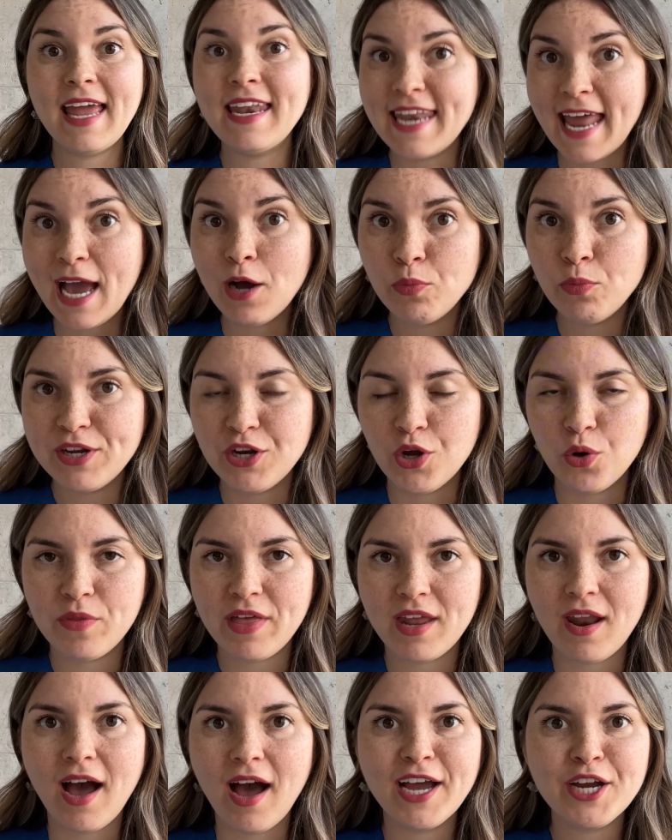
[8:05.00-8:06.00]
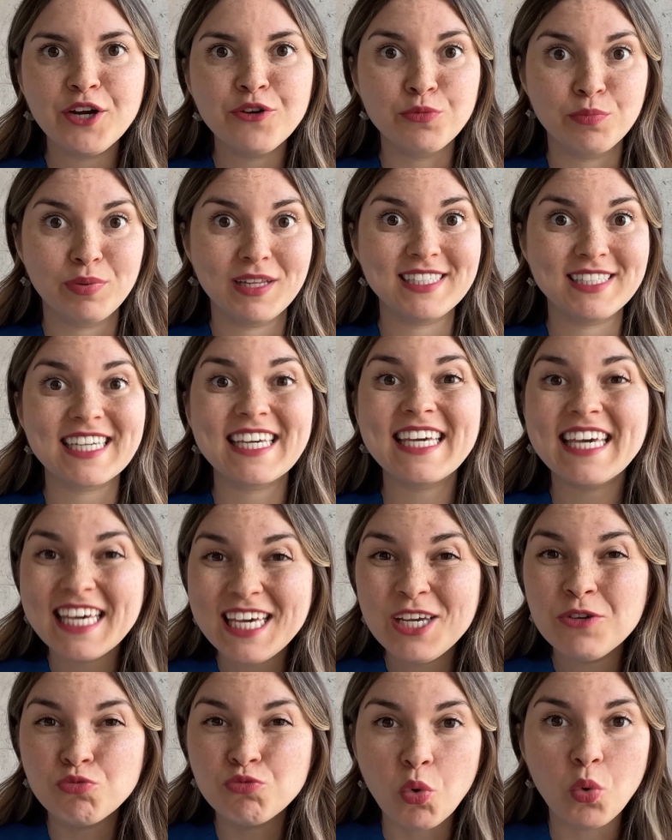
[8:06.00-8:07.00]
And now we know that iron plays a
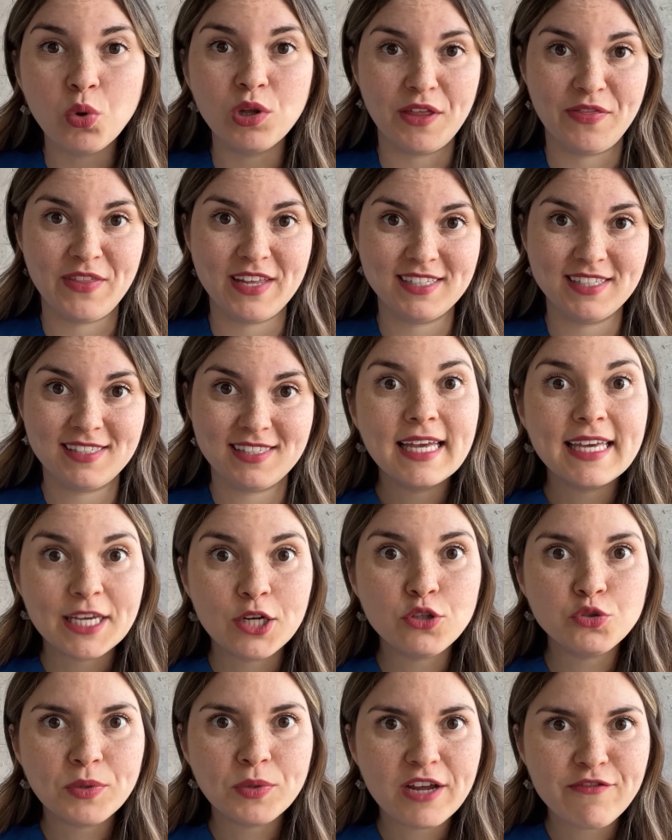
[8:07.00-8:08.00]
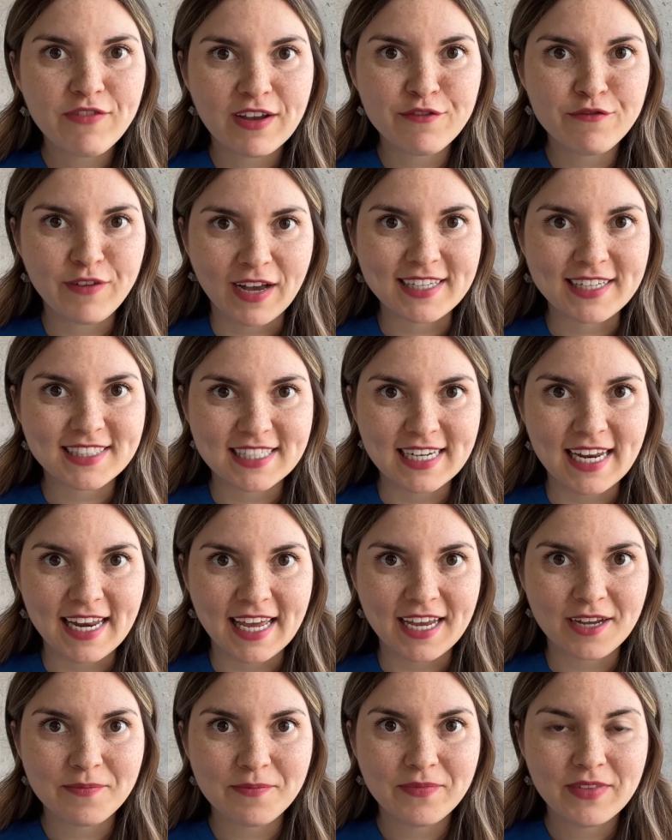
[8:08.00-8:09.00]
key role in this. Here's what I find
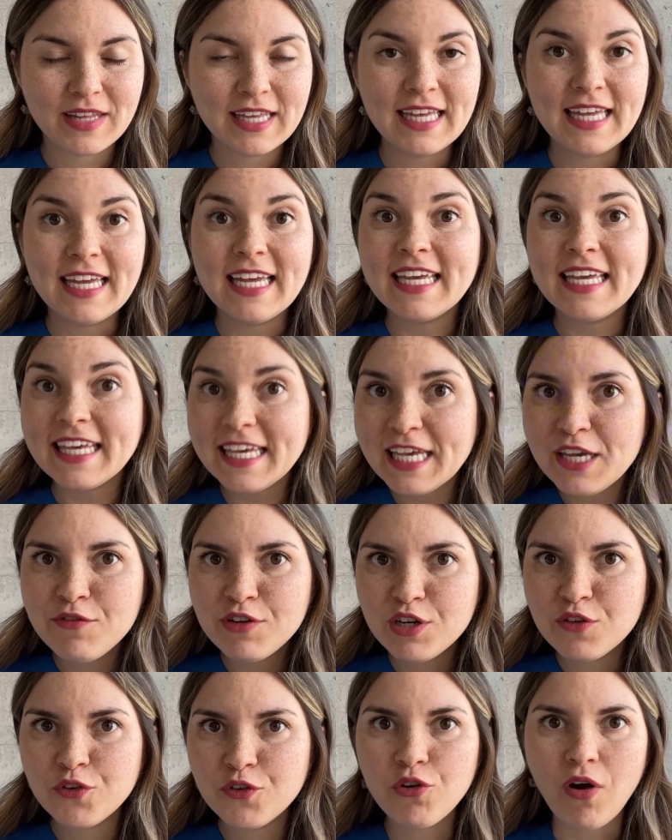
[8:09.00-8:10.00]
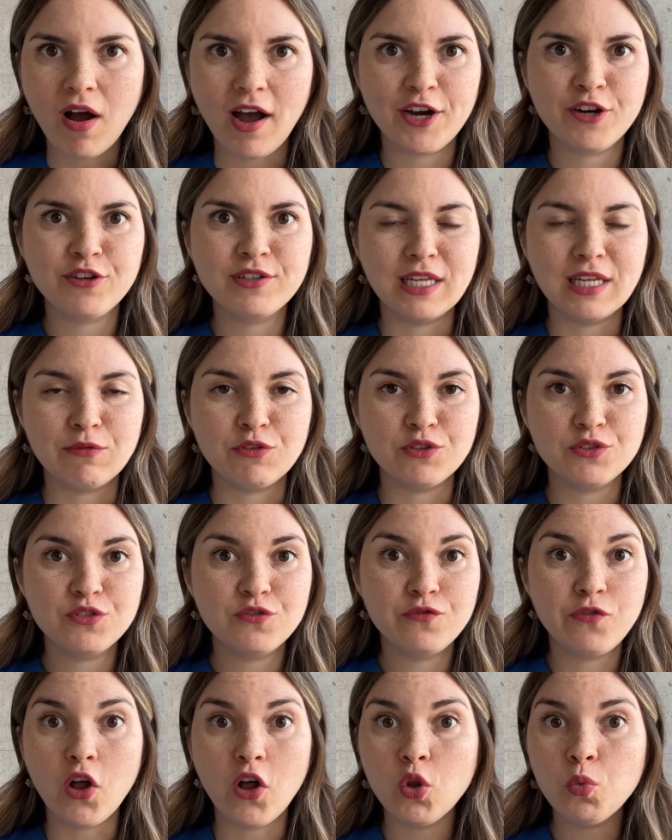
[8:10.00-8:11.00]
fascinating. Even if your iron levels
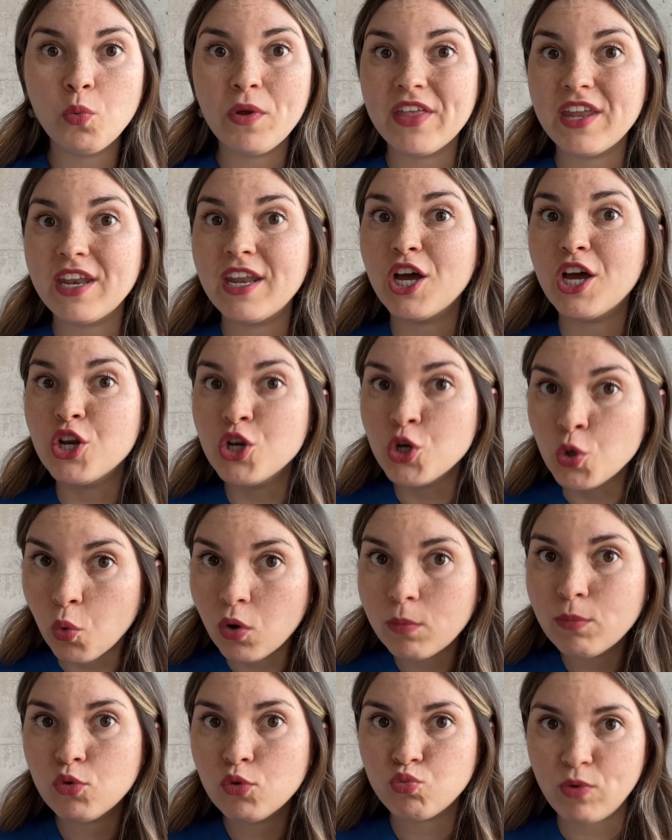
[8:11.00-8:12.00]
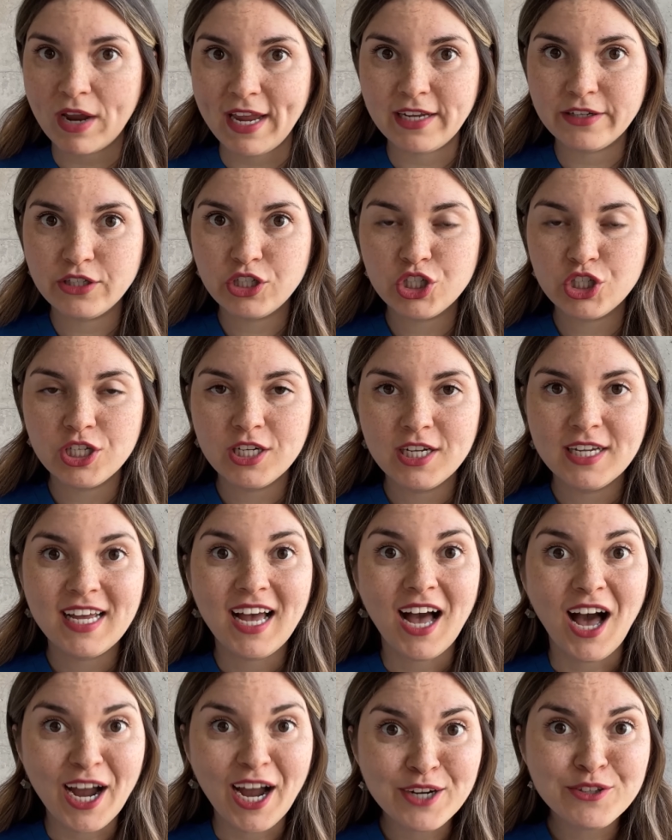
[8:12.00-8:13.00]
fall within a normal range,
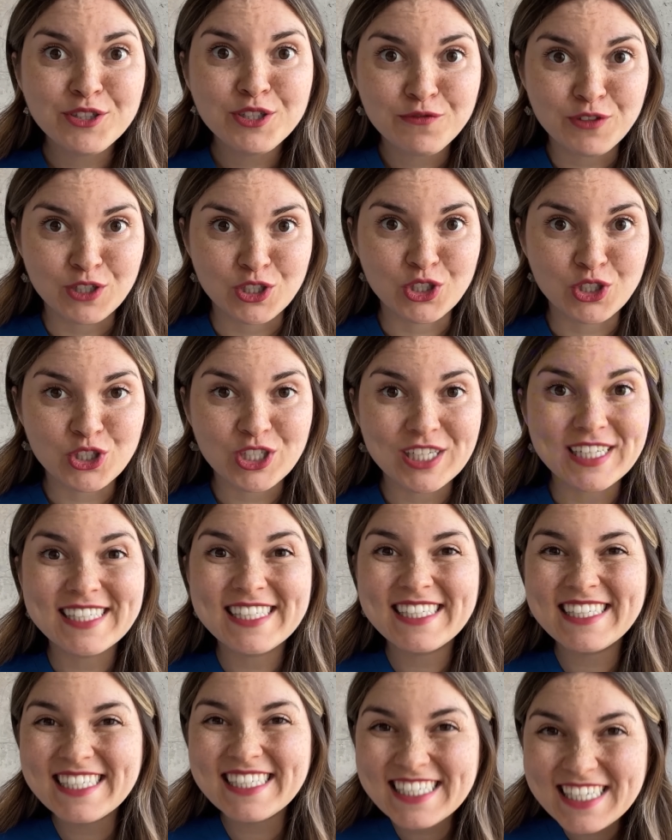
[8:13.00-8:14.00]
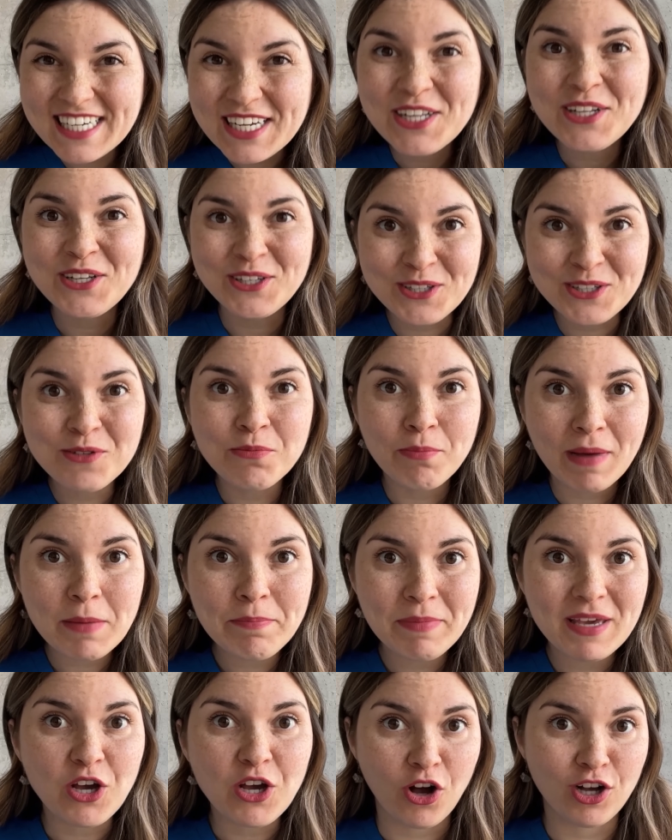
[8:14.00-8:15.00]
iron deficiency still
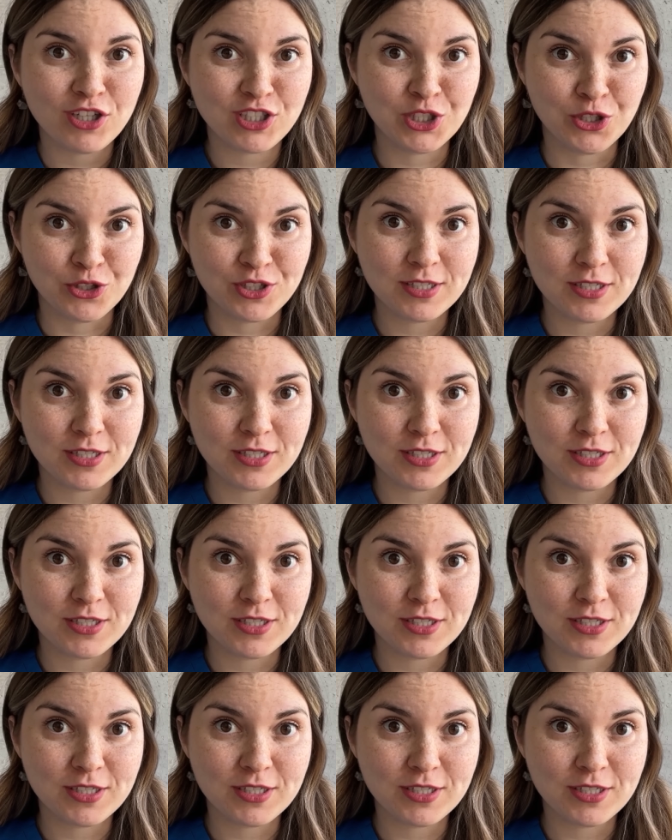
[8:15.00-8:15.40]
might be causing your